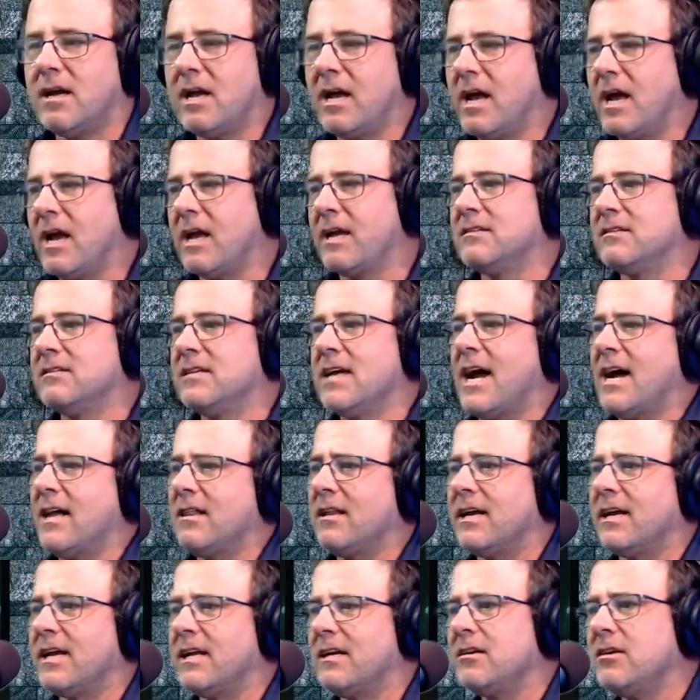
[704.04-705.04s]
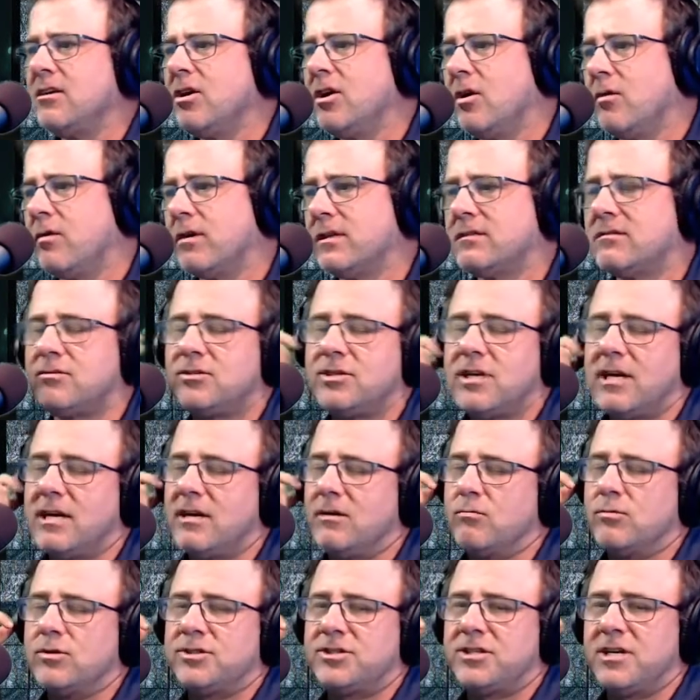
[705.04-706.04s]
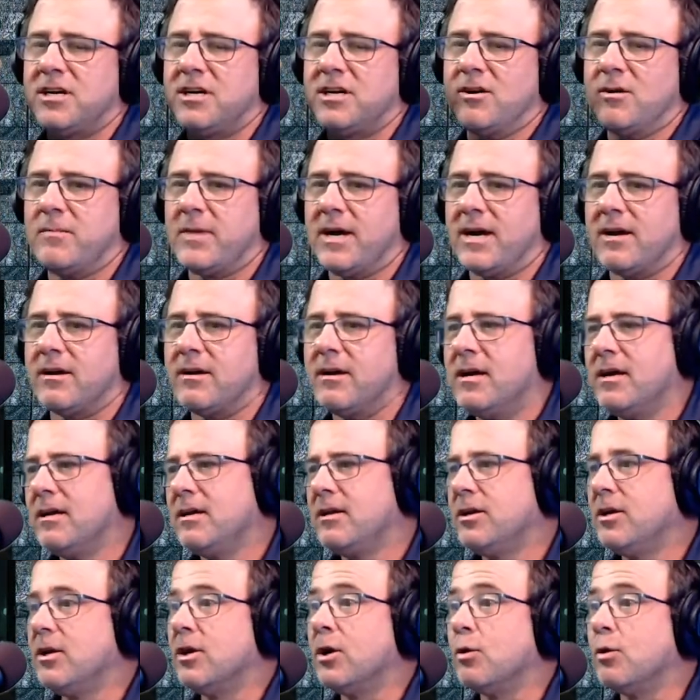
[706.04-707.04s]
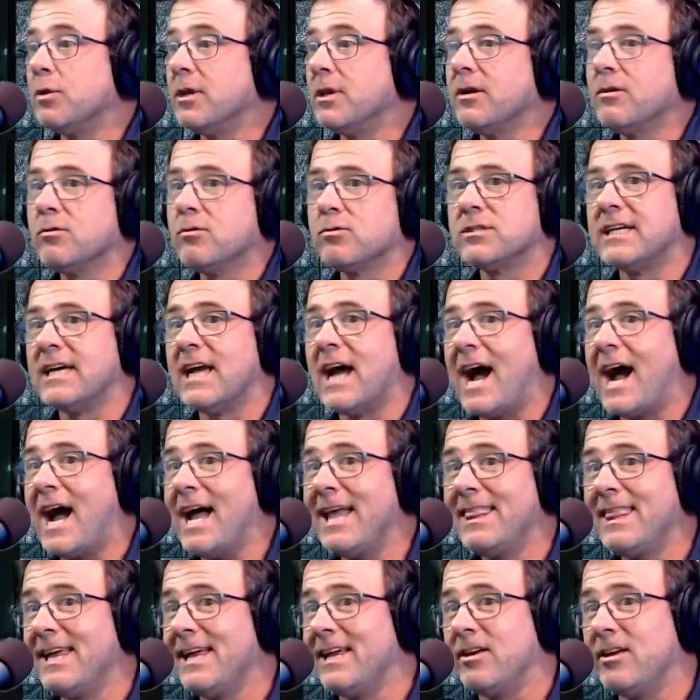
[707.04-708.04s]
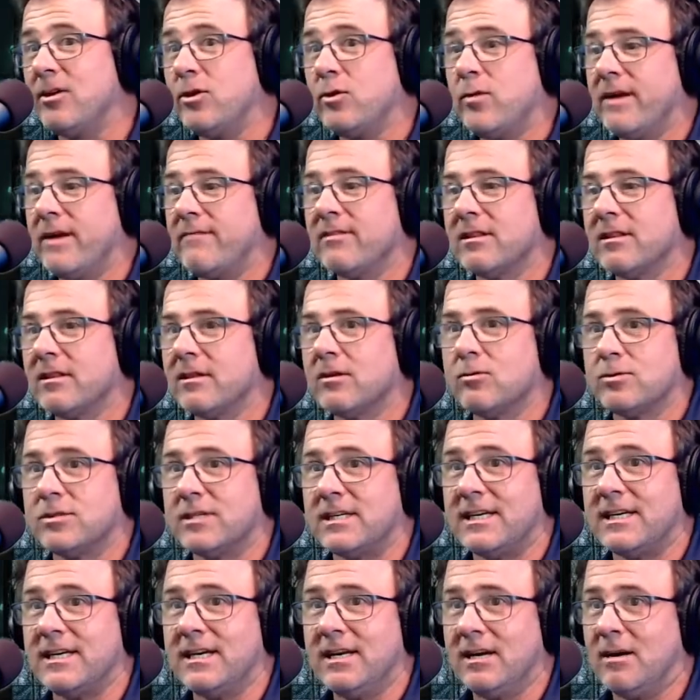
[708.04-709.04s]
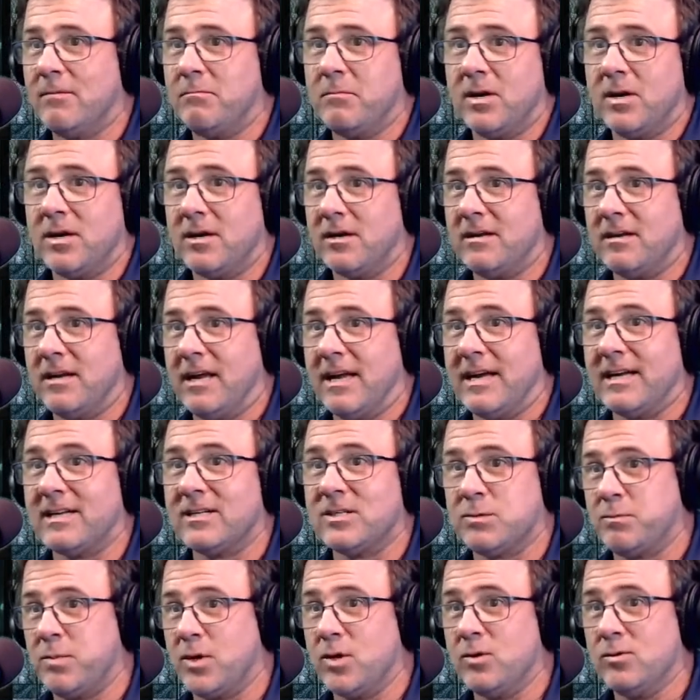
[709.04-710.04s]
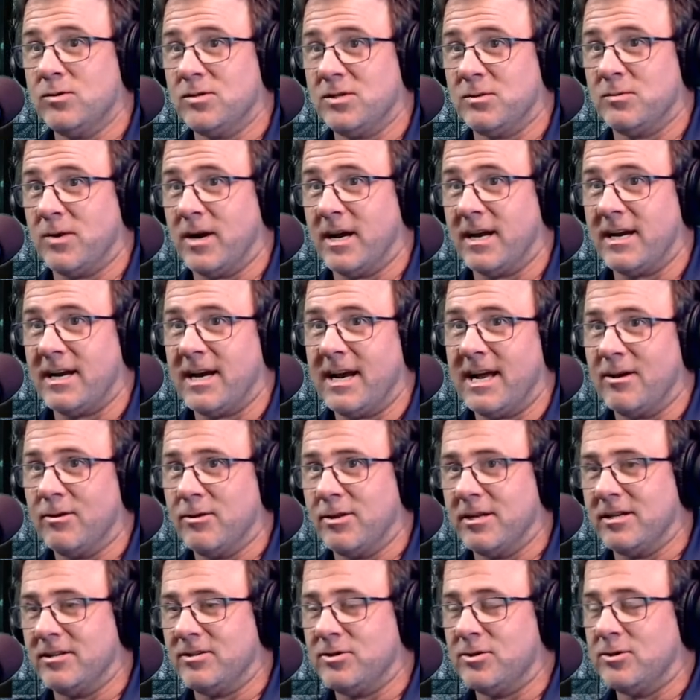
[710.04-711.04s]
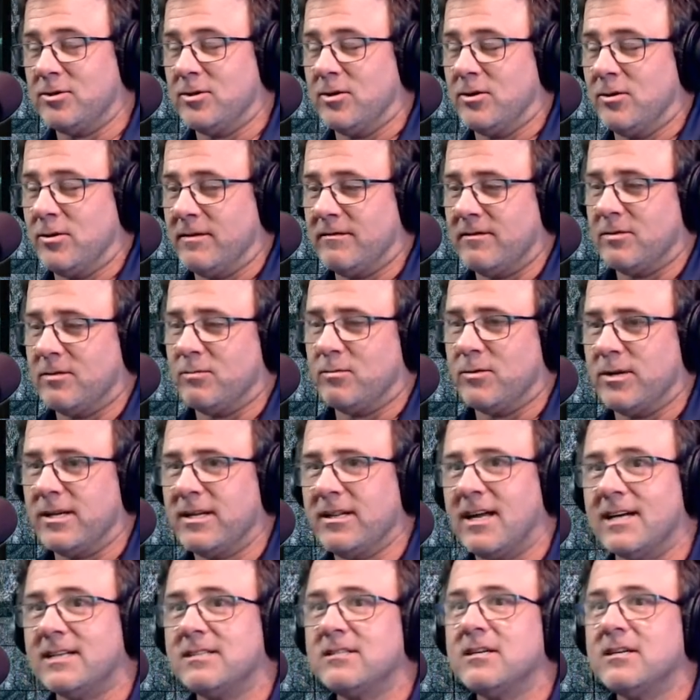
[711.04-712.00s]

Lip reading: Exactly. And, as Shannon was sharing about, little T, I think you have a little T, and I'm going to expose it right now that you don't even realize.